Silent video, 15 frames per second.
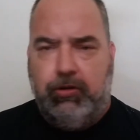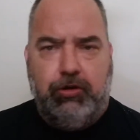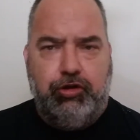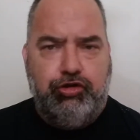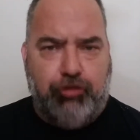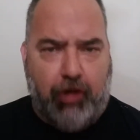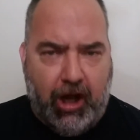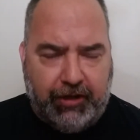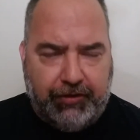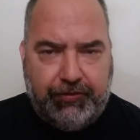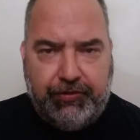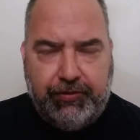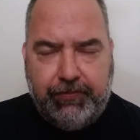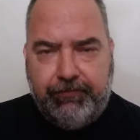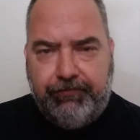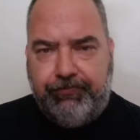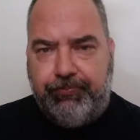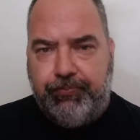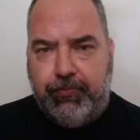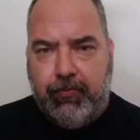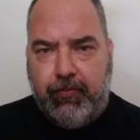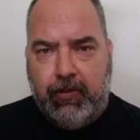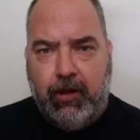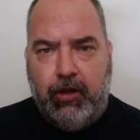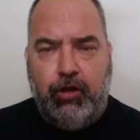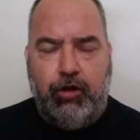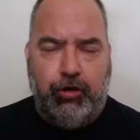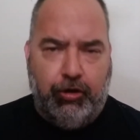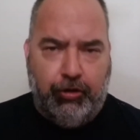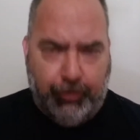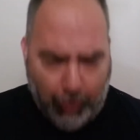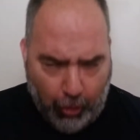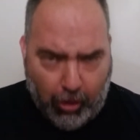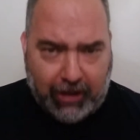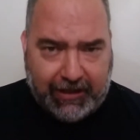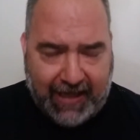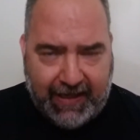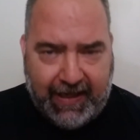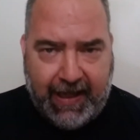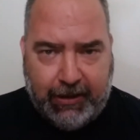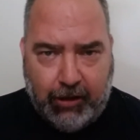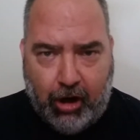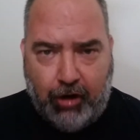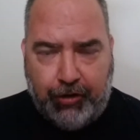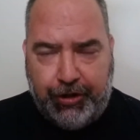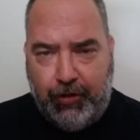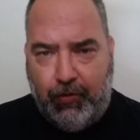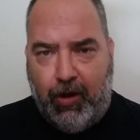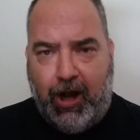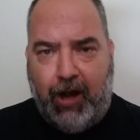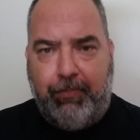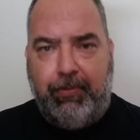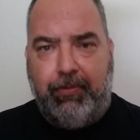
drugs. Nor can they call you up